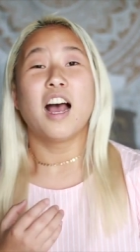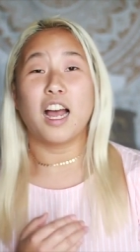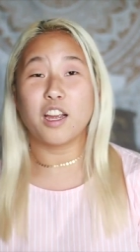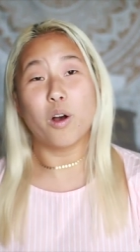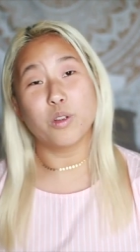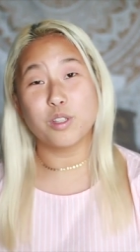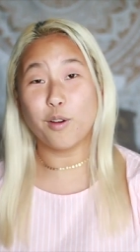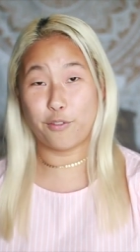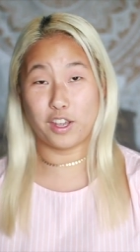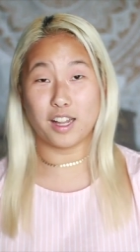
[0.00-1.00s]
I also
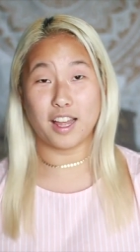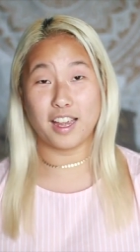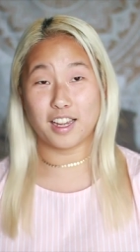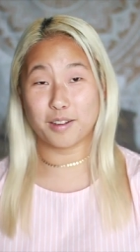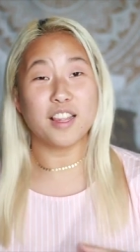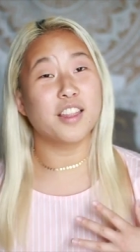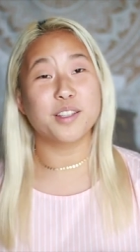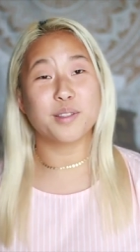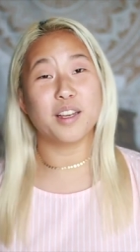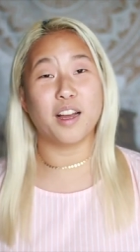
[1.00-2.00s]
feel like
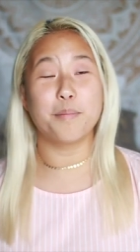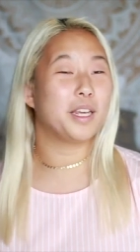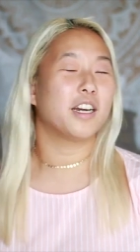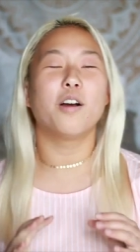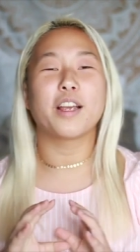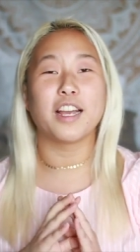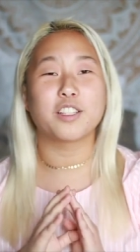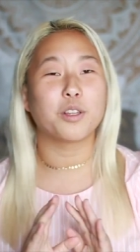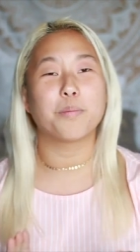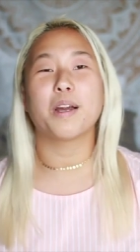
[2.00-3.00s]
this, I mean, okay,
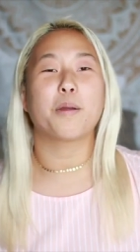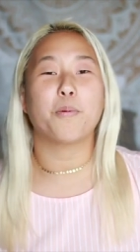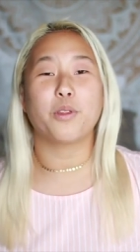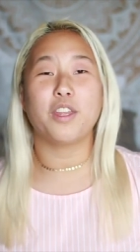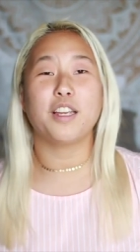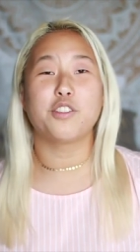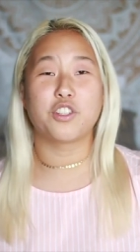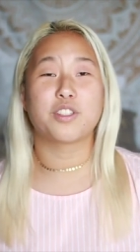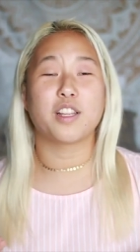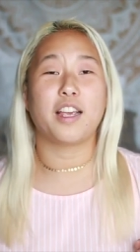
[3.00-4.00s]
so the breakboard thing is
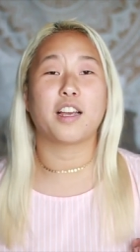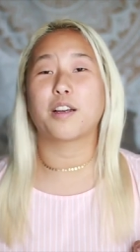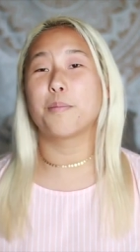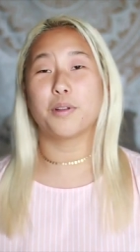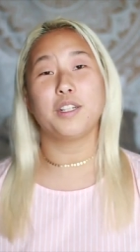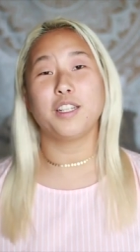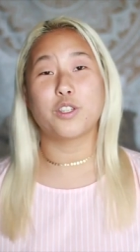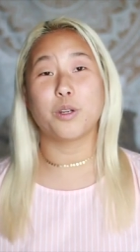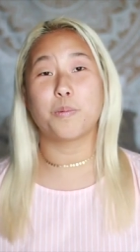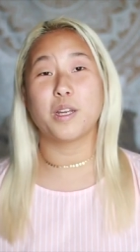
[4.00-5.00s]
just like completely
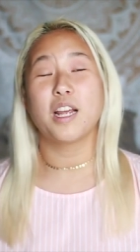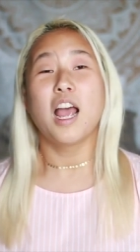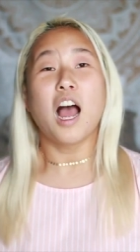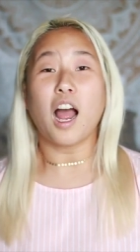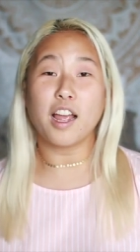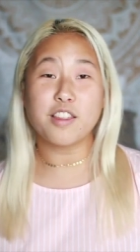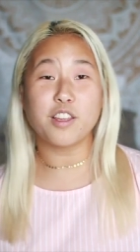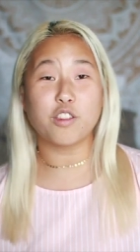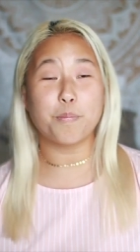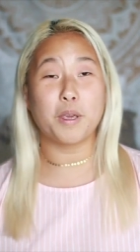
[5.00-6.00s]
stupid. I
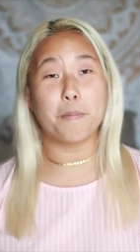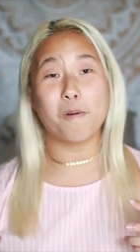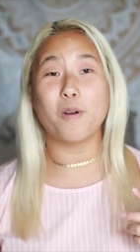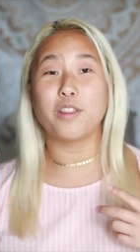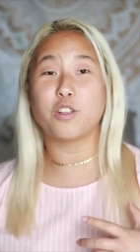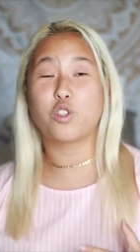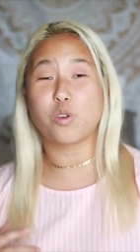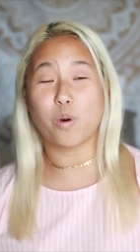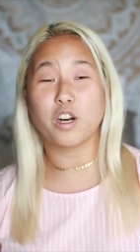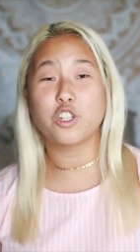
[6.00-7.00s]
think the people in the
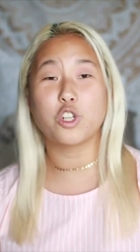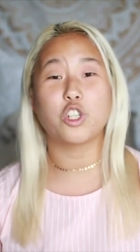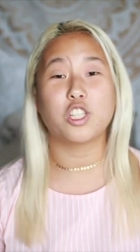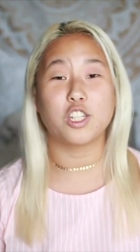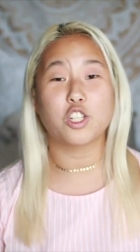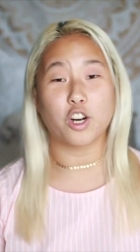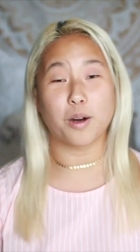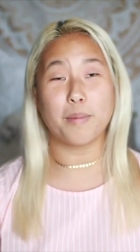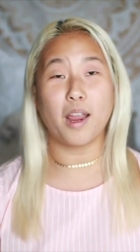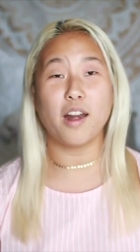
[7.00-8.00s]
store should just
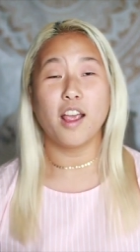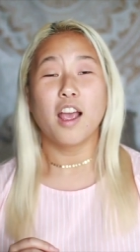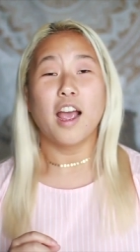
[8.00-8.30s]
determine